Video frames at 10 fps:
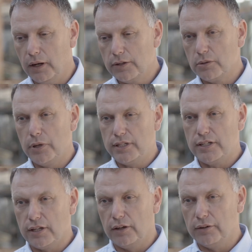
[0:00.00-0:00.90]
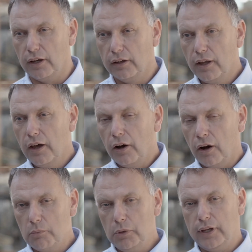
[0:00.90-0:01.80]
As a business owner,
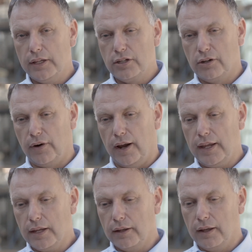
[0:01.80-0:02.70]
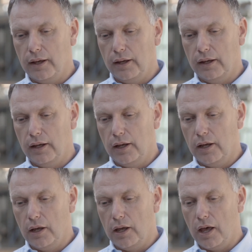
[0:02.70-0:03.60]
I'm looking to create
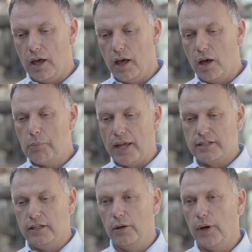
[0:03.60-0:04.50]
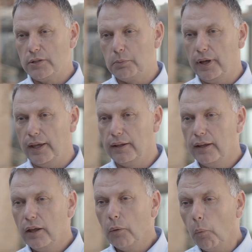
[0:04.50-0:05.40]
a better USP.
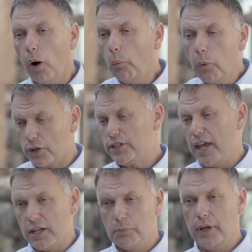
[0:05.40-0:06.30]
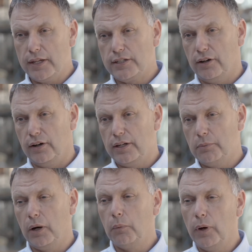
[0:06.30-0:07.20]
What sets me aside?
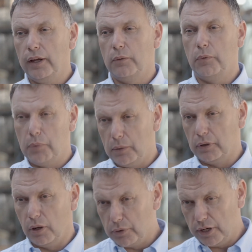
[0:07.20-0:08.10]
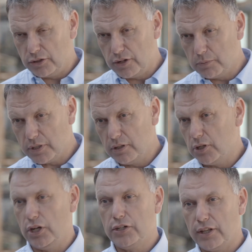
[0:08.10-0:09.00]
Well, working with people like British
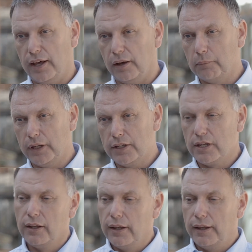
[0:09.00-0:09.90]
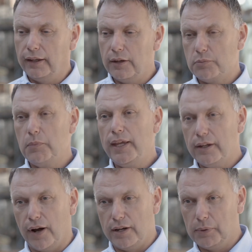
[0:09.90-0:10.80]
Gypsum does that because it gives me
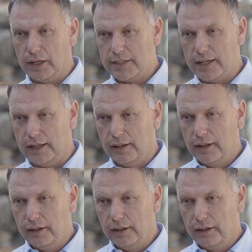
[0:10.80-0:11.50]
credibility,